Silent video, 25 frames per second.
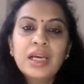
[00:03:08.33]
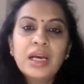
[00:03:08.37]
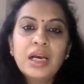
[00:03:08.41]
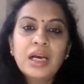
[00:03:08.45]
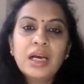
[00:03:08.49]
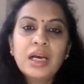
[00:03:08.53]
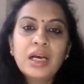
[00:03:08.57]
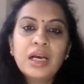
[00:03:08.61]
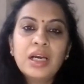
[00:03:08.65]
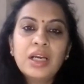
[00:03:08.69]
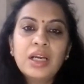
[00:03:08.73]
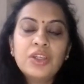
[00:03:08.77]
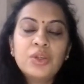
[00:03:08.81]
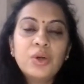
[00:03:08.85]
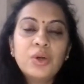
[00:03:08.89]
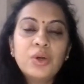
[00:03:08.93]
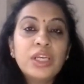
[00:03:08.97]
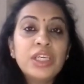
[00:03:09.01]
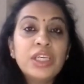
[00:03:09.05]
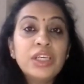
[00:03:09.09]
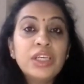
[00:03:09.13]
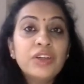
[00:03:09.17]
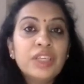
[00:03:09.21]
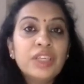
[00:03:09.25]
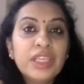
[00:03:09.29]
You're
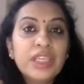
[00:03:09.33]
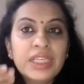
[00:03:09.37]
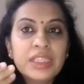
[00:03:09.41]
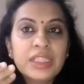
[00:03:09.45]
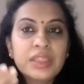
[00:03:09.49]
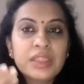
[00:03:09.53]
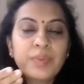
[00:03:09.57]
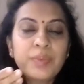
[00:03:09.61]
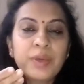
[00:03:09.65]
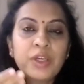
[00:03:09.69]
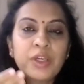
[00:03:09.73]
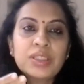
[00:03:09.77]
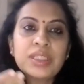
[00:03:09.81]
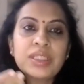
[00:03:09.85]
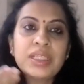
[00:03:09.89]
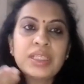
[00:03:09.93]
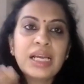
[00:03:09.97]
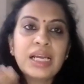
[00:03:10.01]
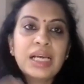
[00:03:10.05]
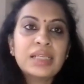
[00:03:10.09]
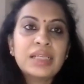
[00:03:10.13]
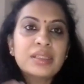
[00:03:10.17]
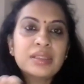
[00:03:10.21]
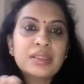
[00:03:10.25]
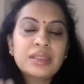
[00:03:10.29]
hearing it because
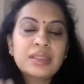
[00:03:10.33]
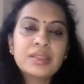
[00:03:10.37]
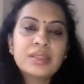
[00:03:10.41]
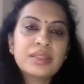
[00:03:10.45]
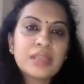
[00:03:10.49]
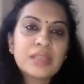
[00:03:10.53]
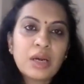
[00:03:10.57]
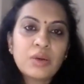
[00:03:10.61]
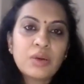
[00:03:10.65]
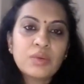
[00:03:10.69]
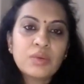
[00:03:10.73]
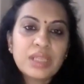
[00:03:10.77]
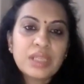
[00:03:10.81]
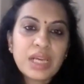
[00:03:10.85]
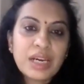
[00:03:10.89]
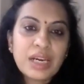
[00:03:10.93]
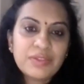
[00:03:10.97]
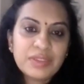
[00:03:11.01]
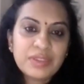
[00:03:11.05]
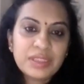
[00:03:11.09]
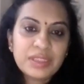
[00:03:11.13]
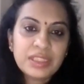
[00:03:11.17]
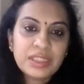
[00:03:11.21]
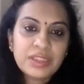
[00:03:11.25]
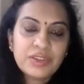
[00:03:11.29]
they'll utter the sound
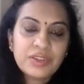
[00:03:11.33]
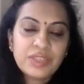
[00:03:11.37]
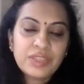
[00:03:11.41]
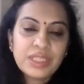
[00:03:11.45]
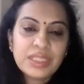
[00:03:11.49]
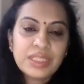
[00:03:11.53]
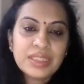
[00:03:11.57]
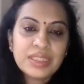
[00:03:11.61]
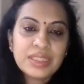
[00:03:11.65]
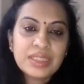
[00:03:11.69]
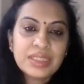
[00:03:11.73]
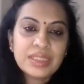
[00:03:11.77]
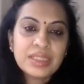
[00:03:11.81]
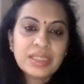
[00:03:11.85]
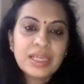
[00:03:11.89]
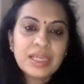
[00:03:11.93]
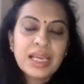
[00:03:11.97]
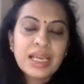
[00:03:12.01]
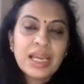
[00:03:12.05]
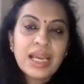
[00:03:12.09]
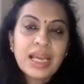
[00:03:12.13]
after they trace it,